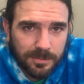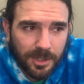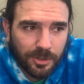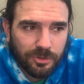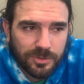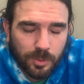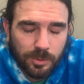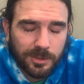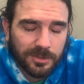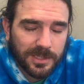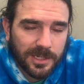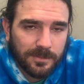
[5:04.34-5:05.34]
Probably gonna do some more
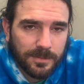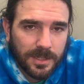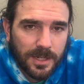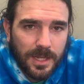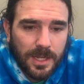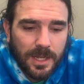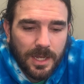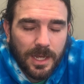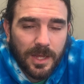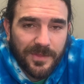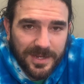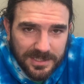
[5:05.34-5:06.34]
reels later, but
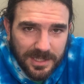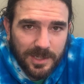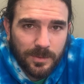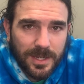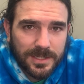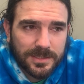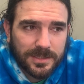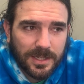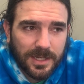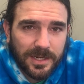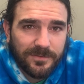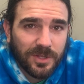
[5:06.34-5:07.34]
thanks
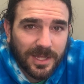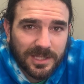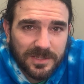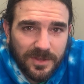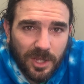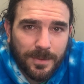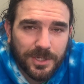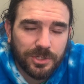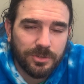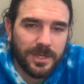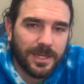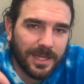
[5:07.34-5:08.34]
CleanWaste. If you like this video, make
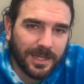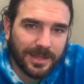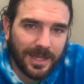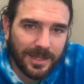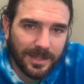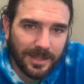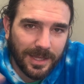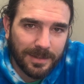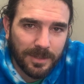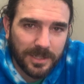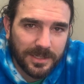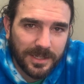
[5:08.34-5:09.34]
sure you hit that
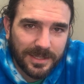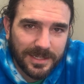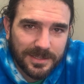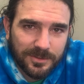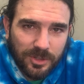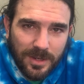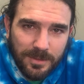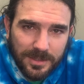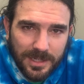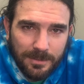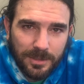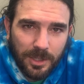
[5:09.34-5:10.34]
like button, hit that subscribe
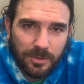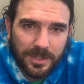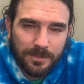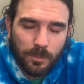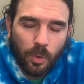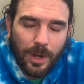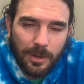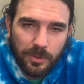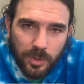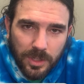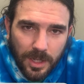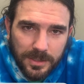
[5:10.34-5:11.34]
button down below to get more
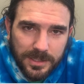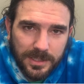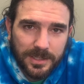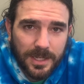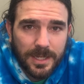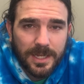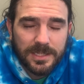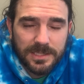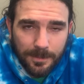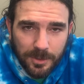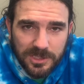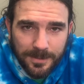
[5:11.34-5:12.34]
outdoor content.
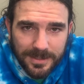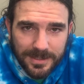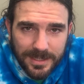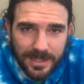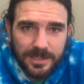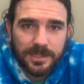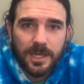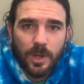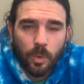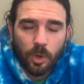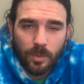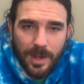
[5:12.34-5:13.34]
Summer's about to hit.
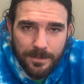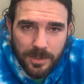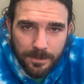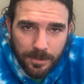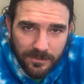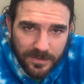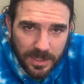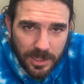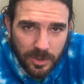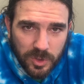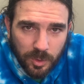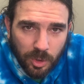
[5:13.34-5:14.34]
We're ramping up our
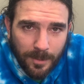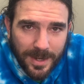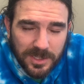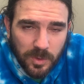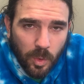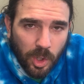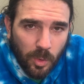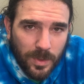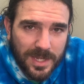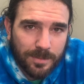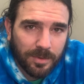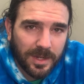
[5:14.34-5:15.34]
videos. We'll go back to one a
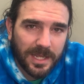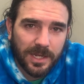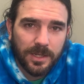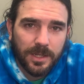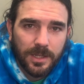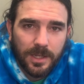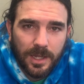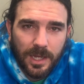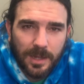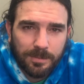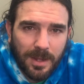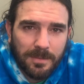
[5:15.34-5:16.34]
week in
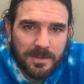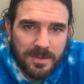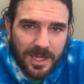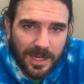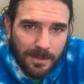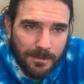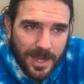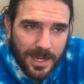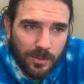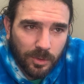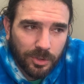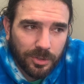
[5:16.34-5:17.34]
probably beginning of
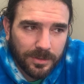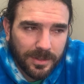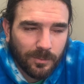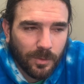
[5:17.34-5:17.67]
May. We're doing